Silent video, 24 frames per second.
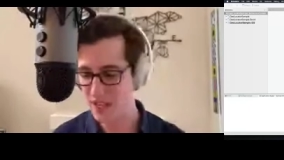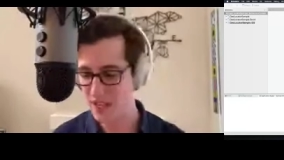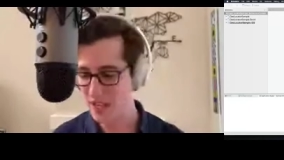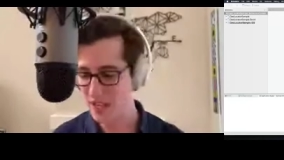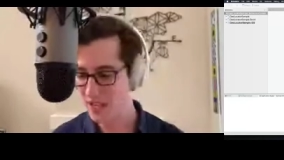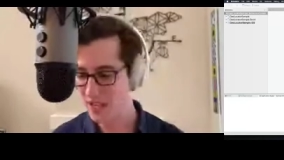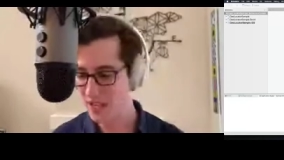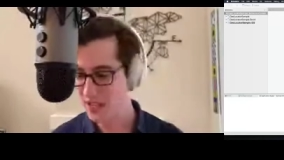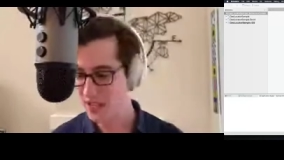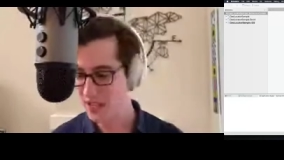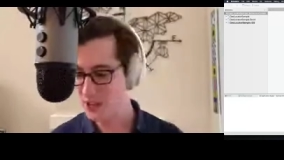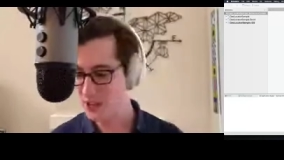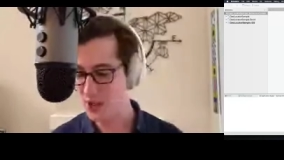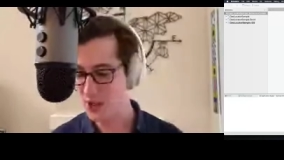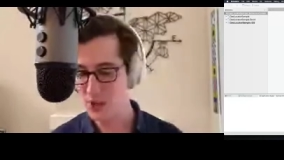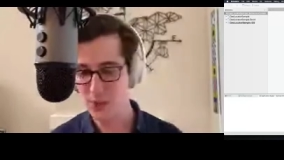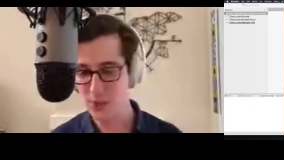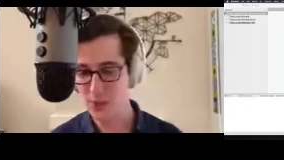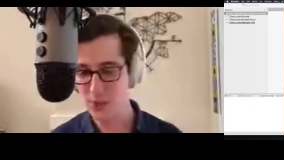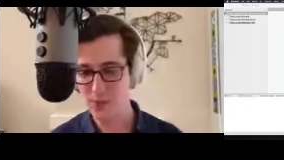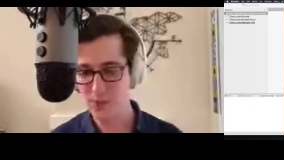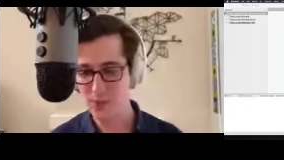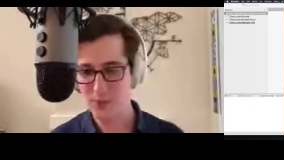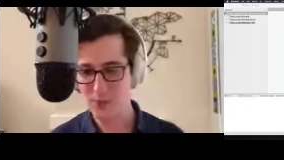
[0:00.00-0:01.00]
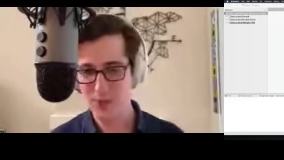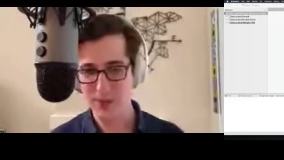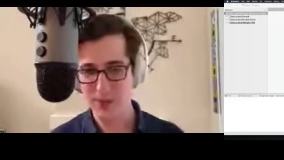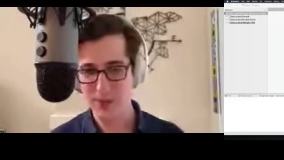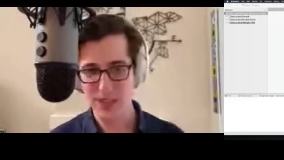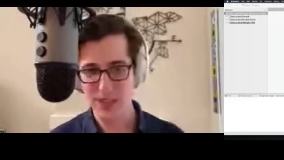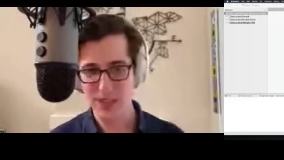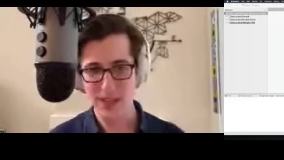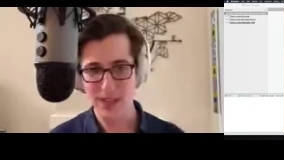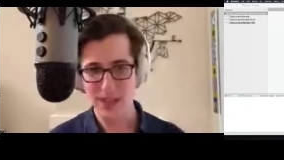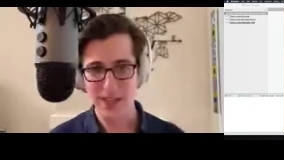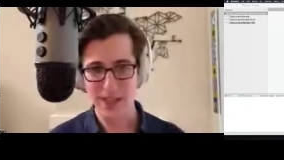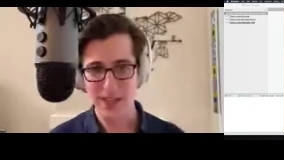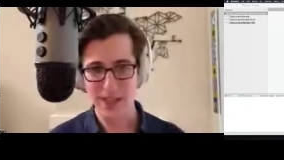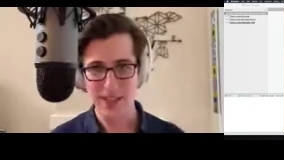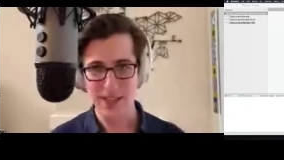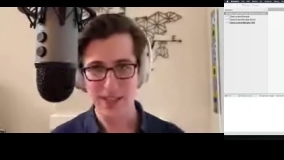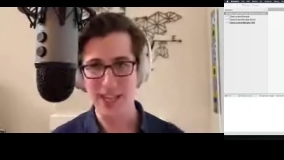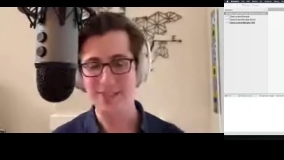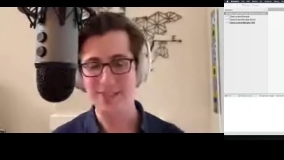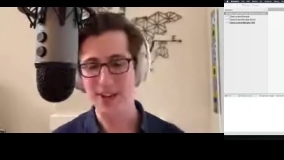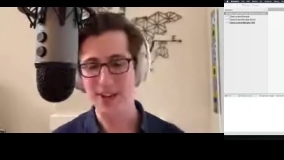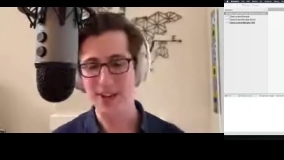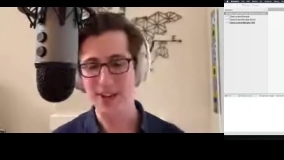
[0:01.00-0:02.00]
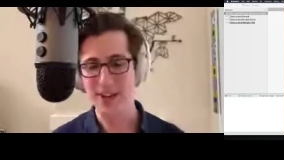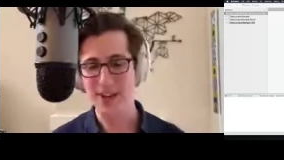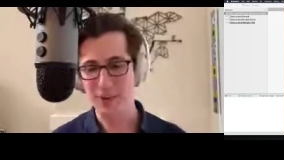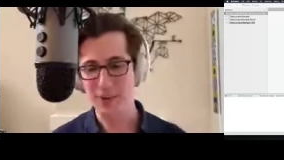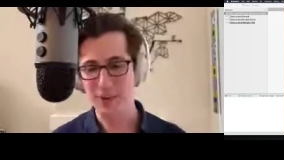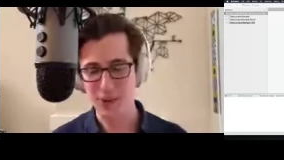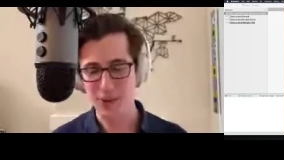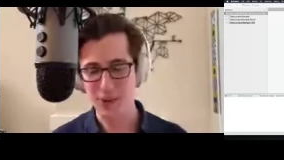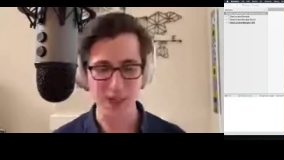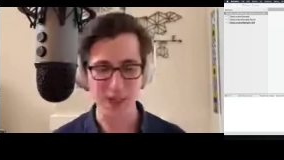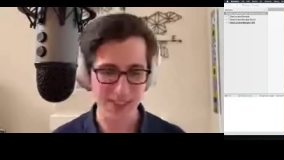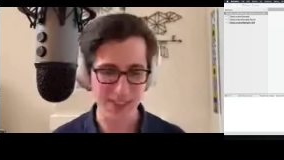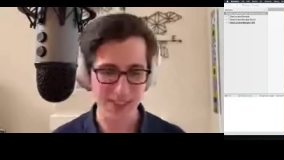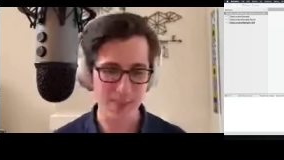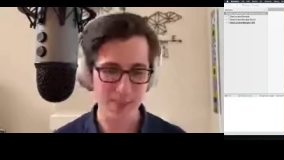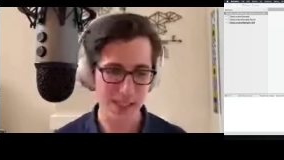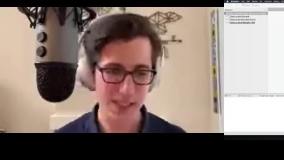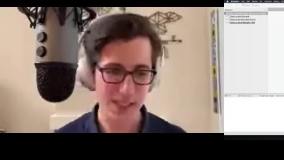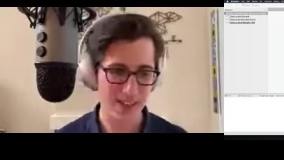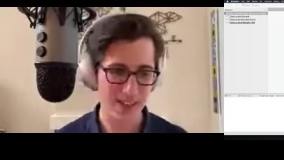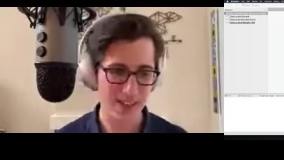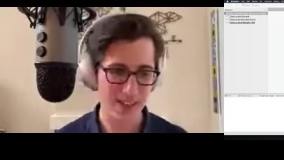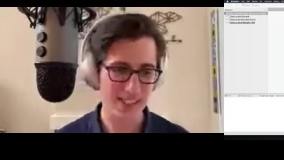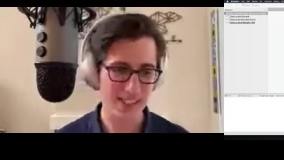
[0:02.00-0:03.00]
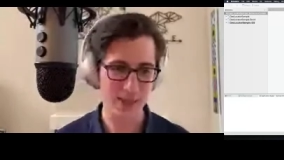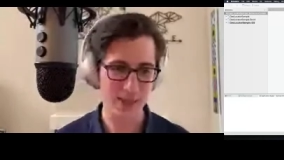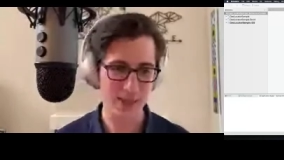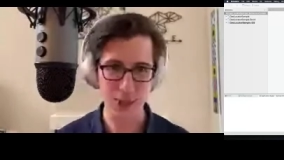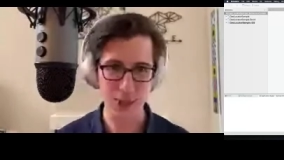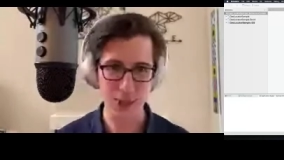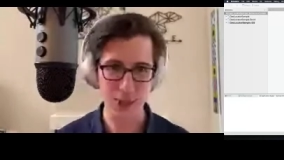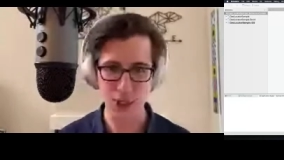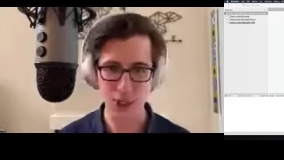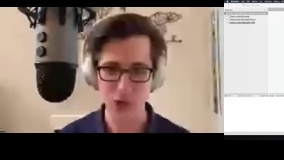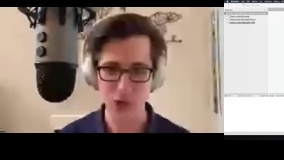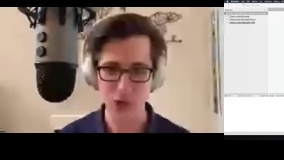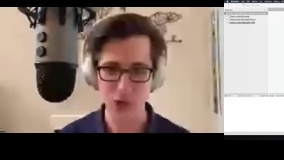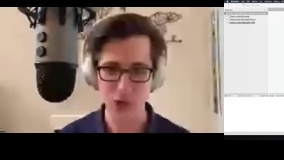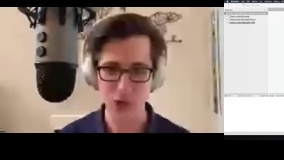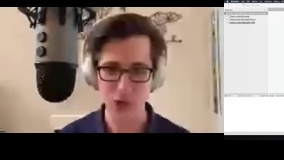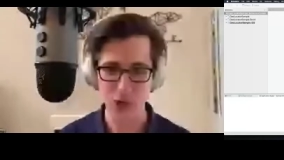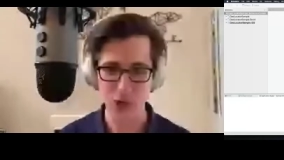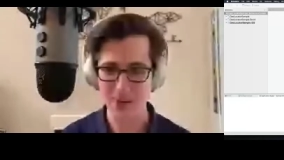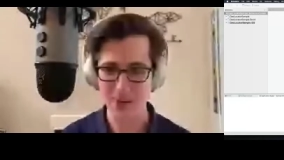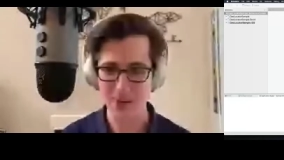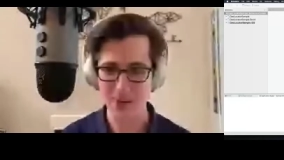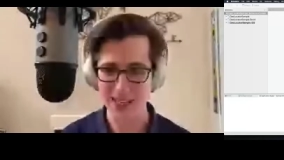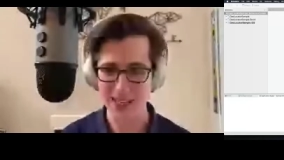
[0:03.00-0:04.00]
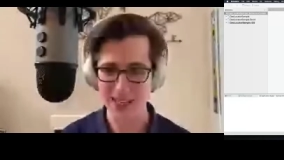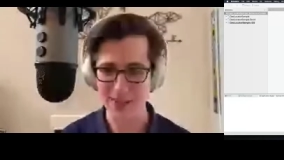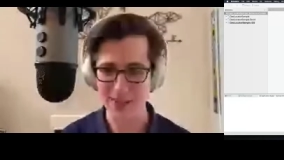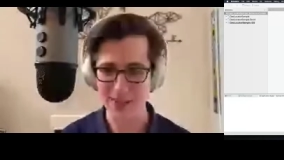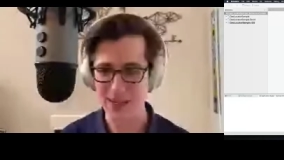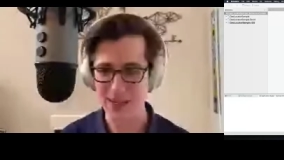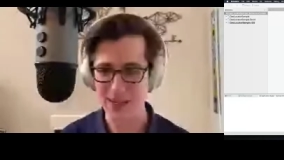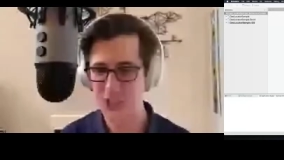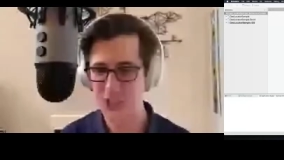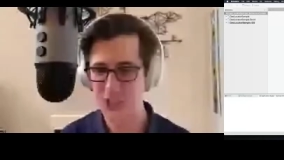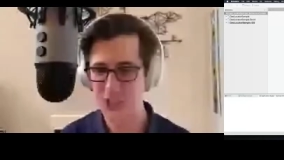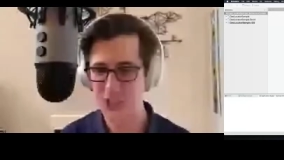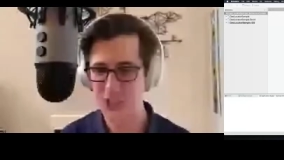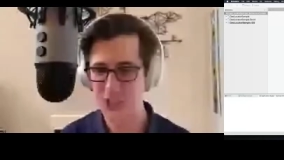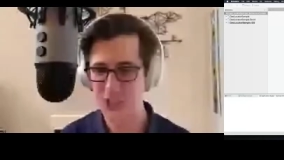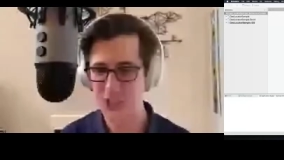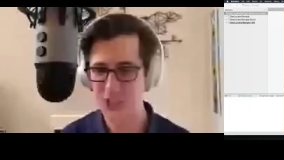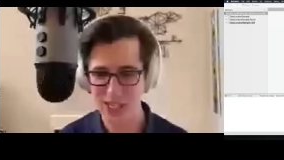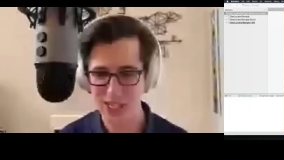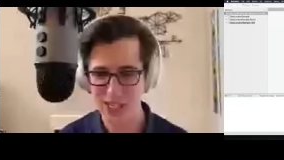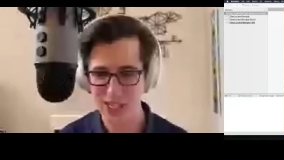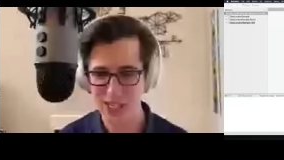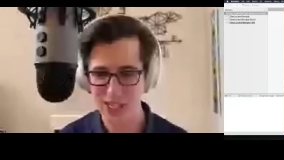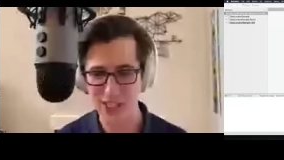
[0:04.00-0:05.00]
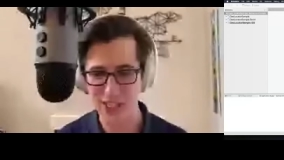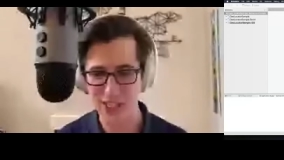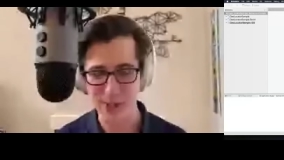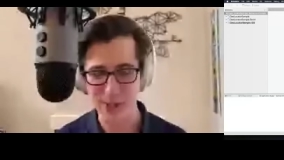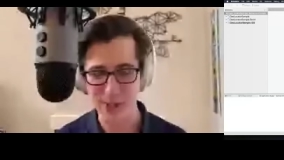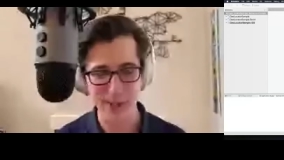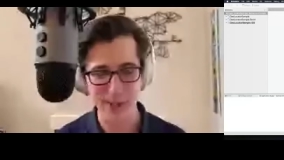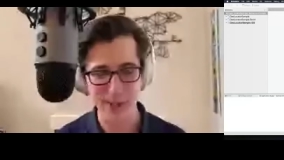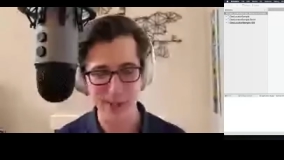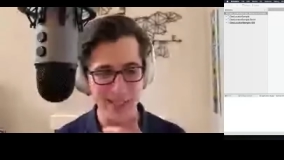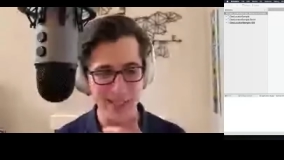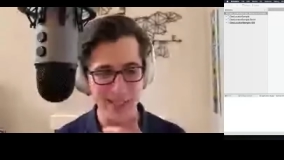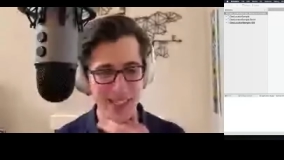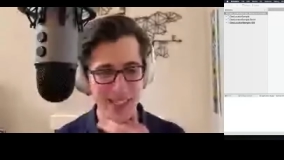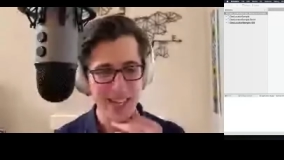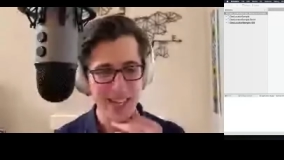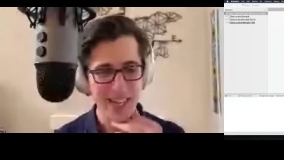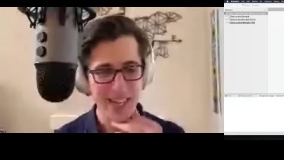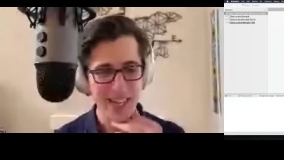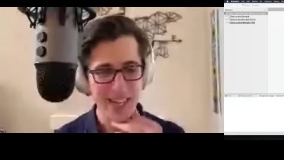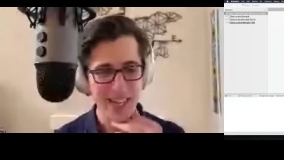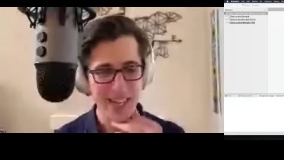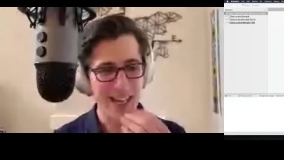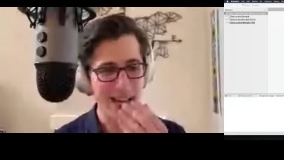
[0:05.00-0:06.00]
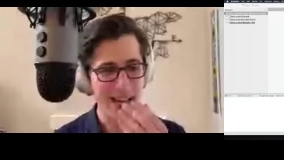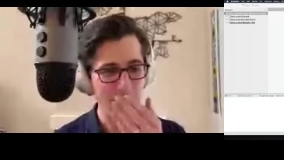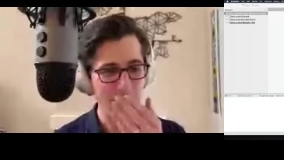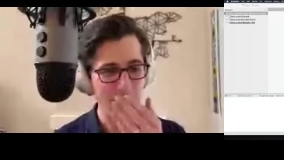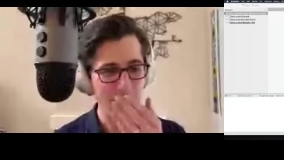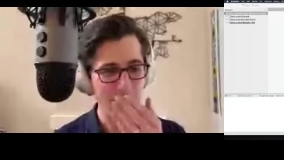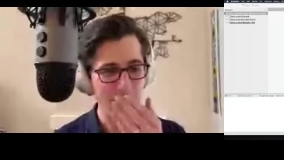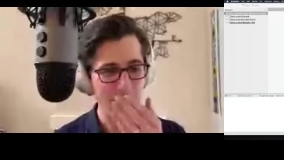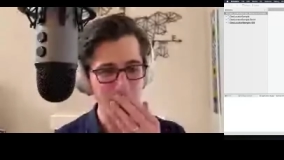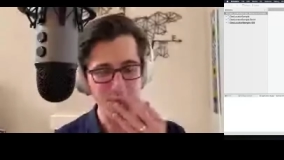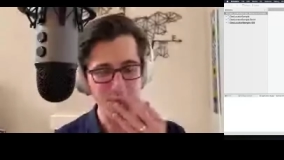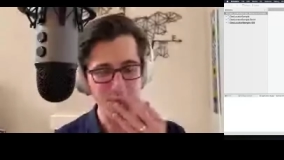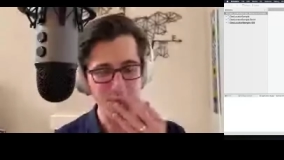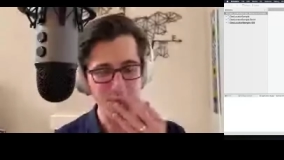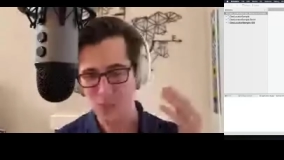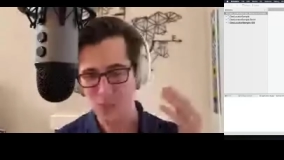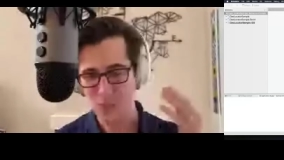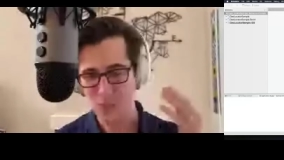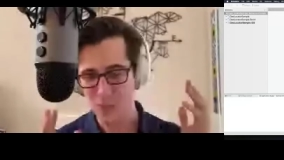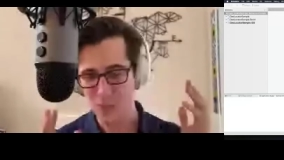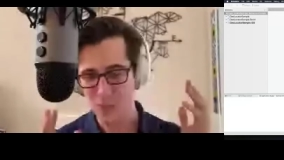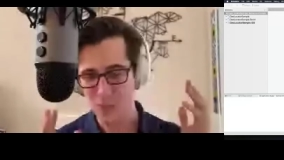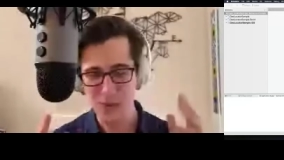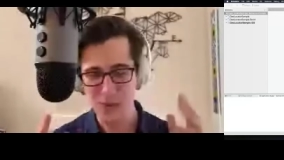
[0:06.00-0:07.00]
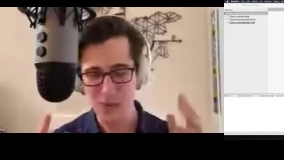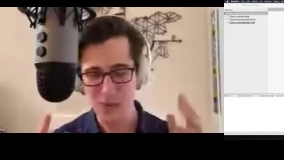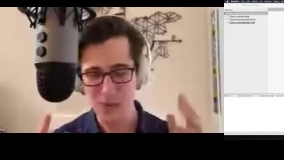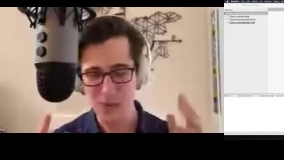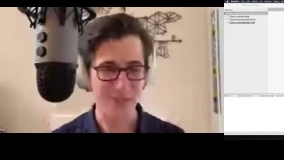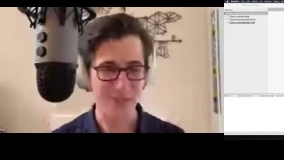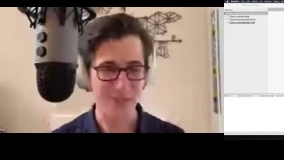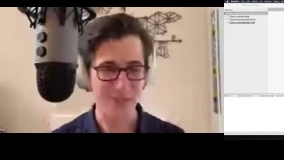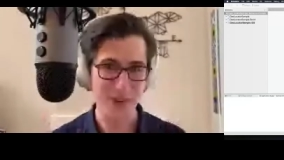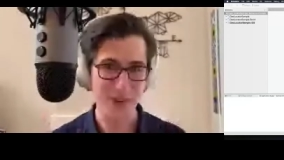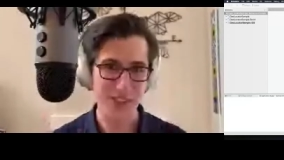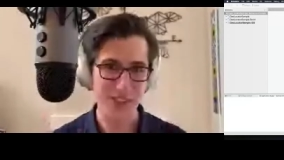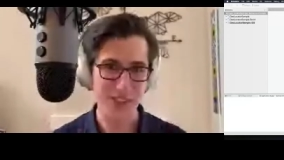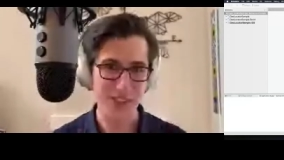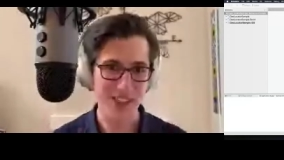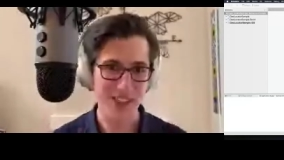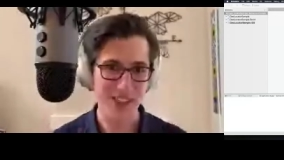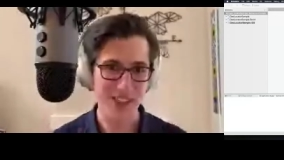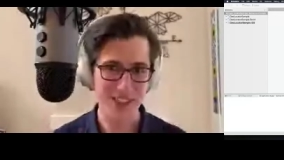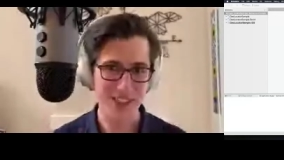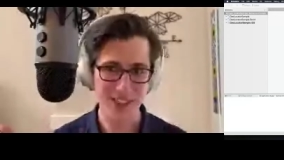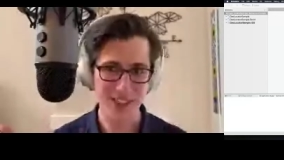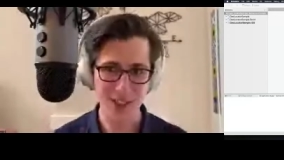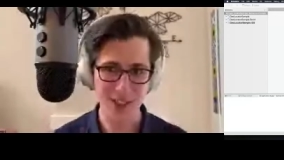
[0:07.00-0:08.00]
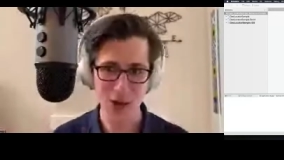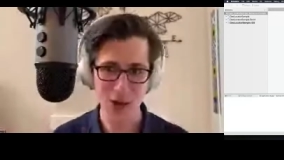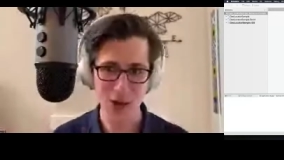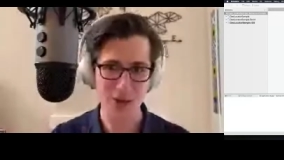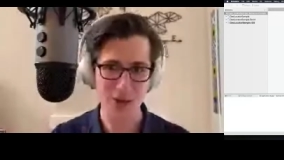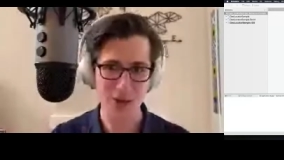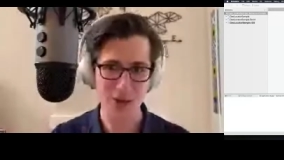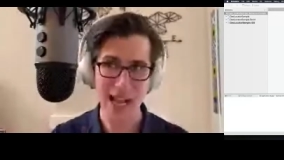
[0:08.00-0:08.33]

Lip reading: So if I was running this on my device, it would show my geolocation here. But what we want to focus on is the code.